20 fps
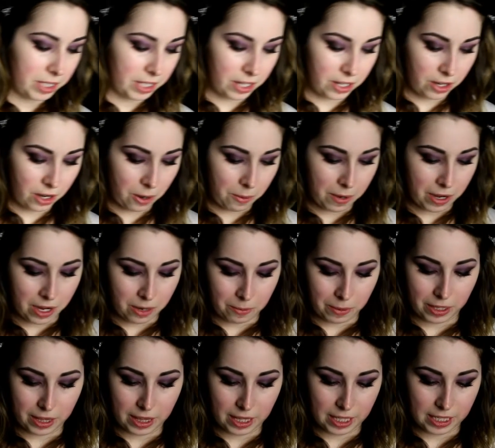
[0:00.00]
just going to go in
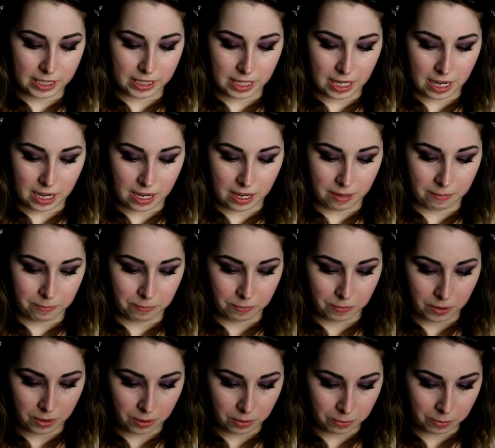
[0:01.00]
with this
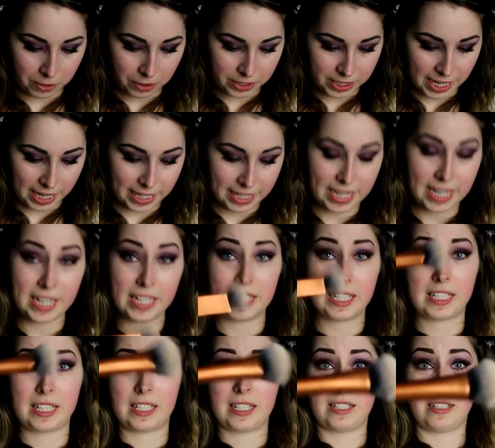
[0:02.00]
Real Techniques
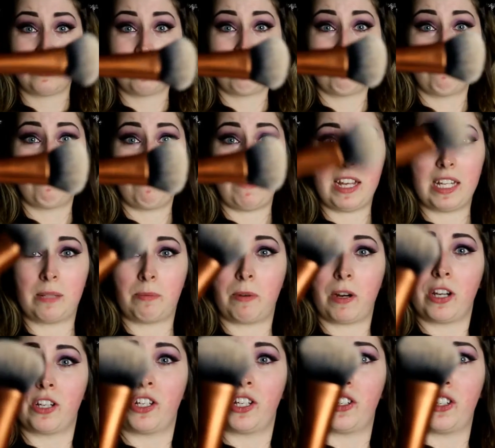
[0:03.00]
base
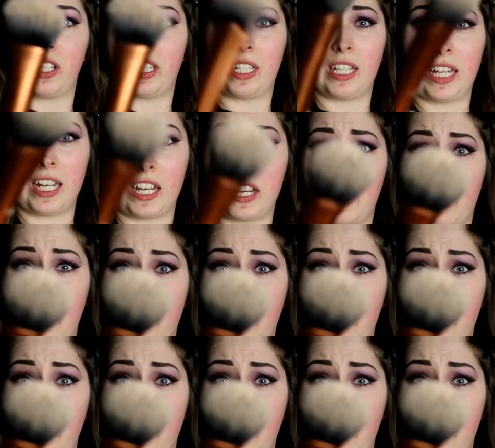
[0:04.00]
brush. It's just like a